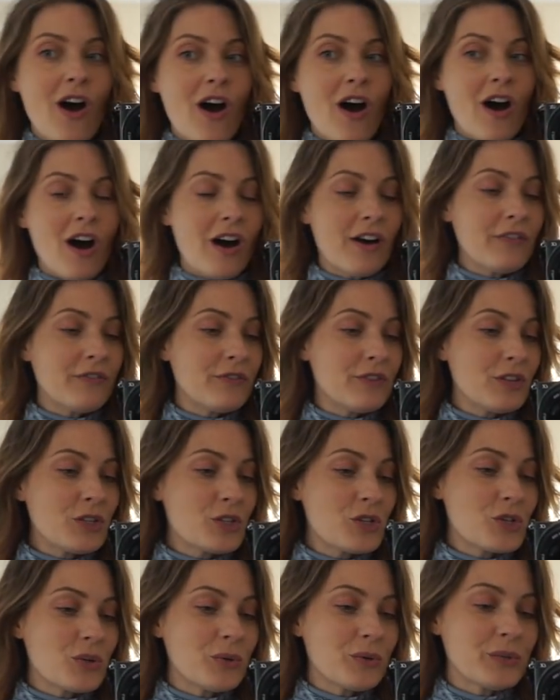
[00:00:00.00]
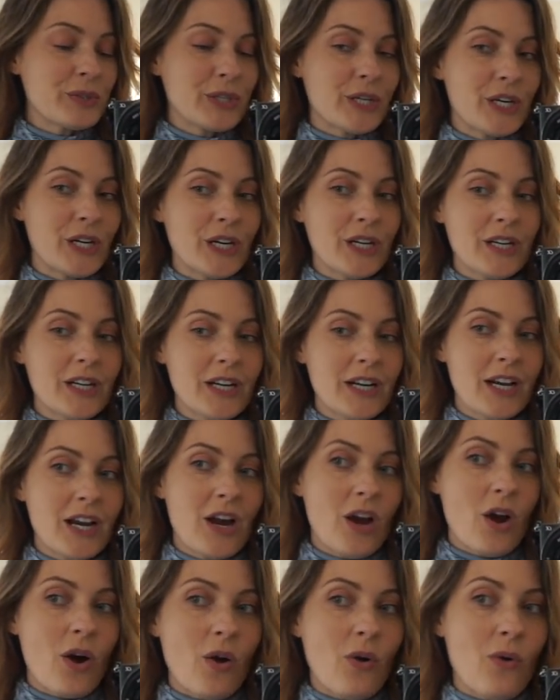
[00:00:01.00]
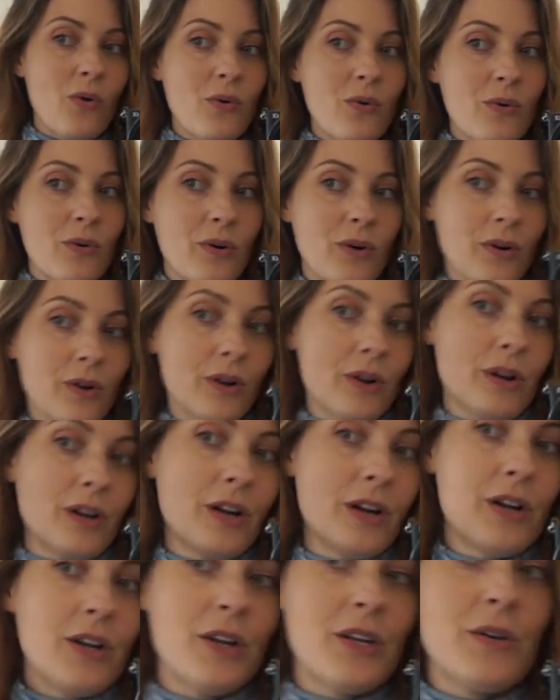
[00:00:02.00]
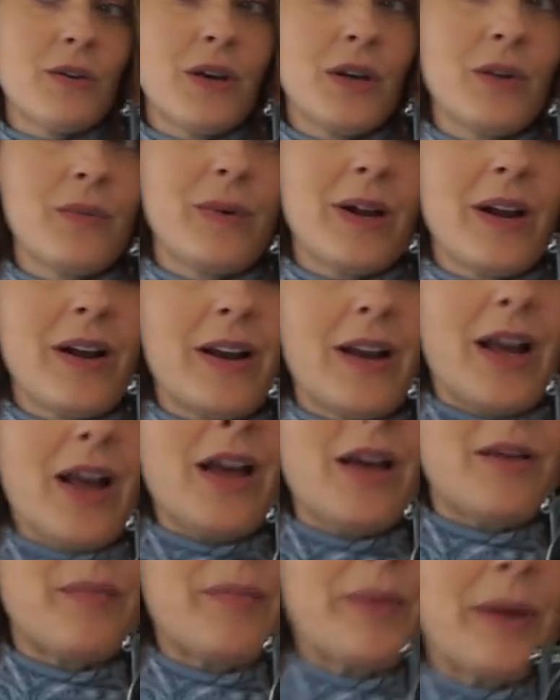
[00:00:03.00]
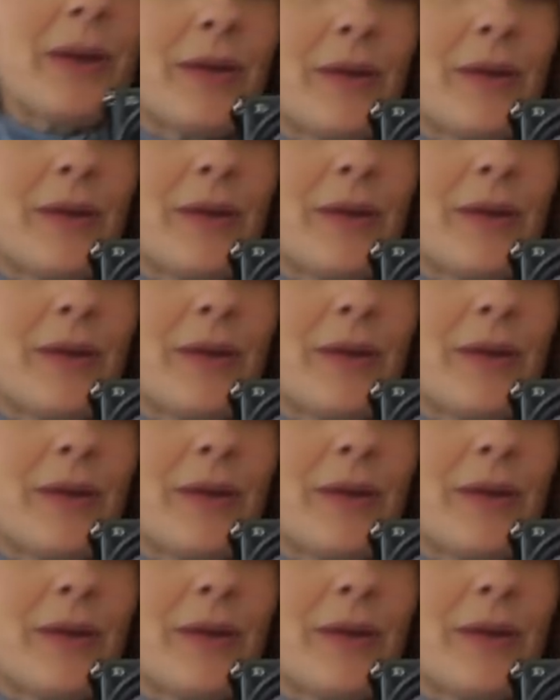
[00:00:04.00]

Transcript: off the shoulder or you can wear it up